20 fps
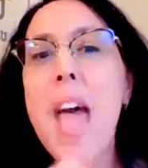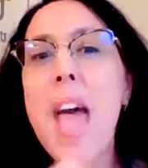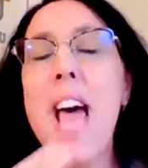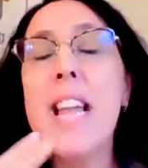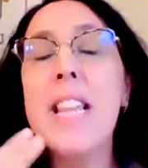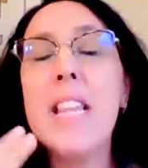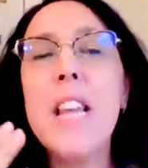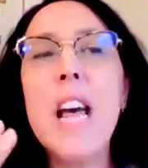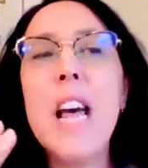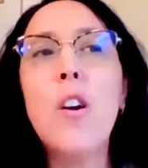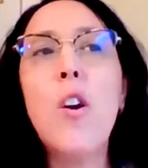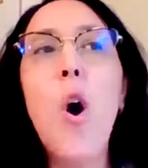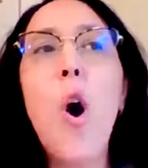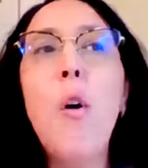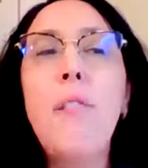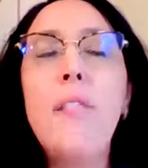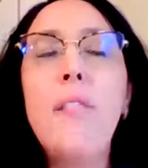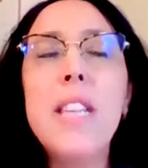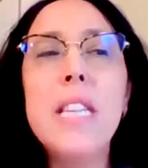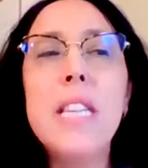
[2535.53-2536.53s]
And
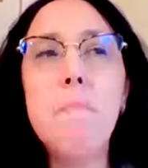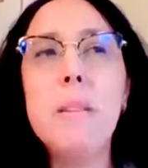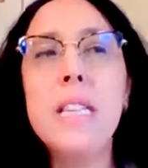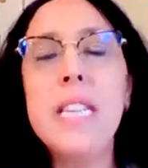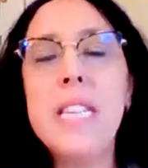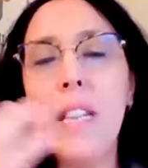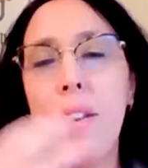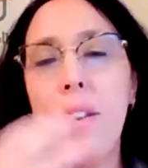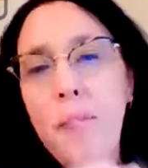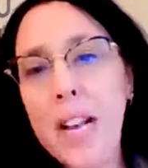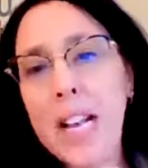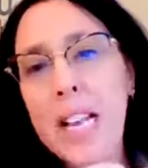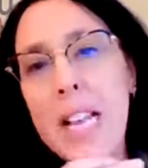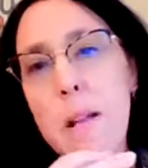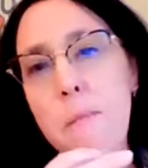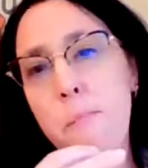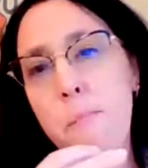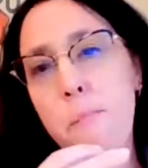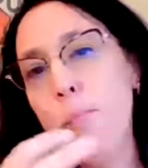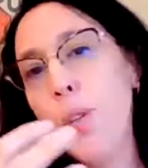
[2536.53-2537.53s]
COVID
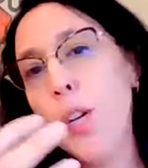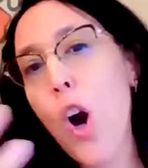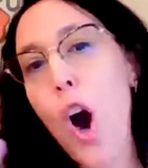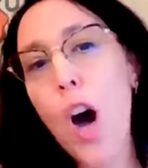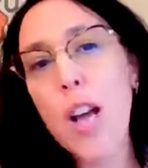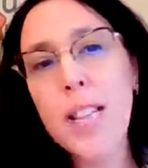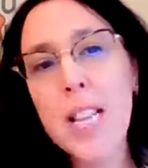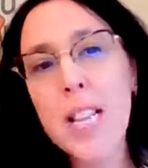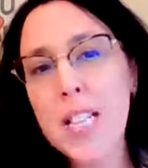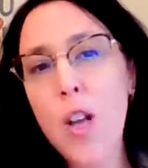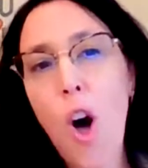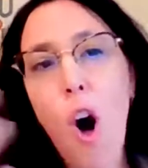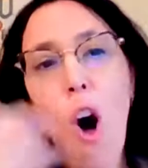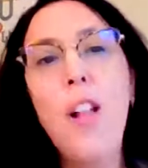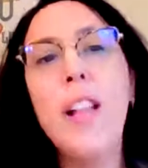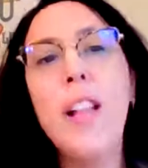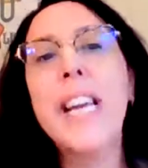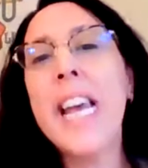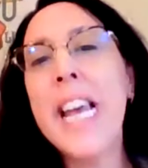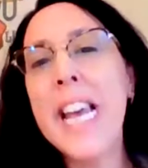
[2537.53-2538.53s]
specifically got us
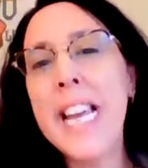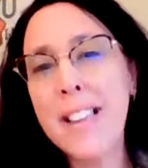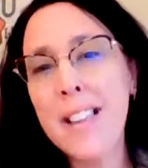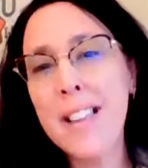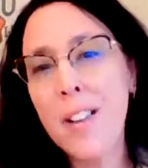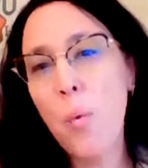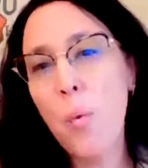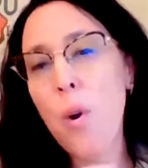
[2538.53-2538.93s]
all in.